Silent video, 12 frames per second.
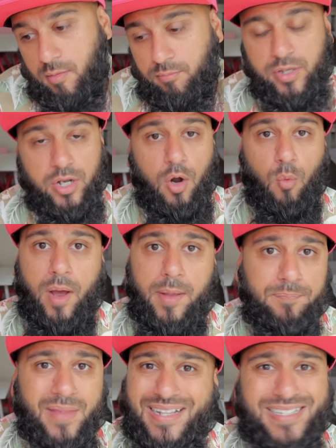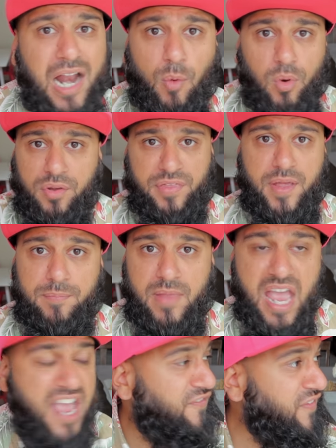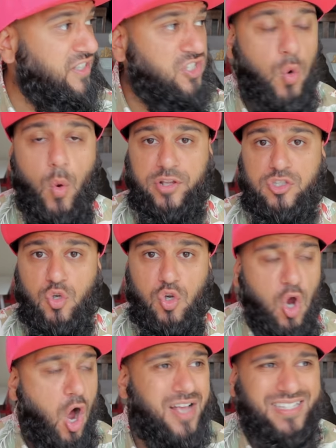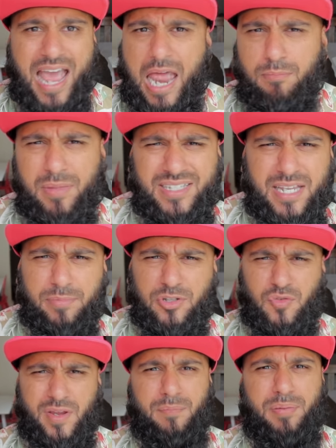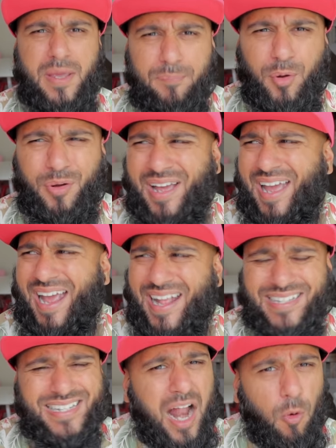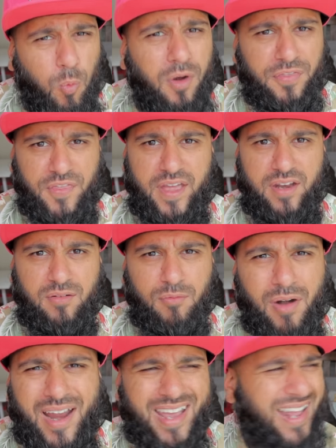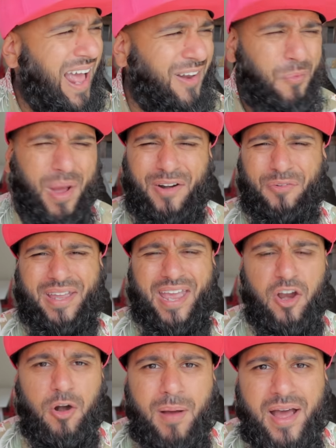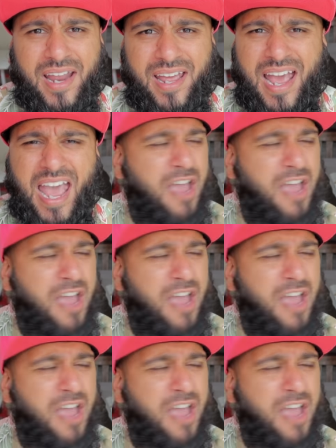But you know what? It's not worth it. If it's going to cause enmity between people, it's not worth it, right? And I don't care about it.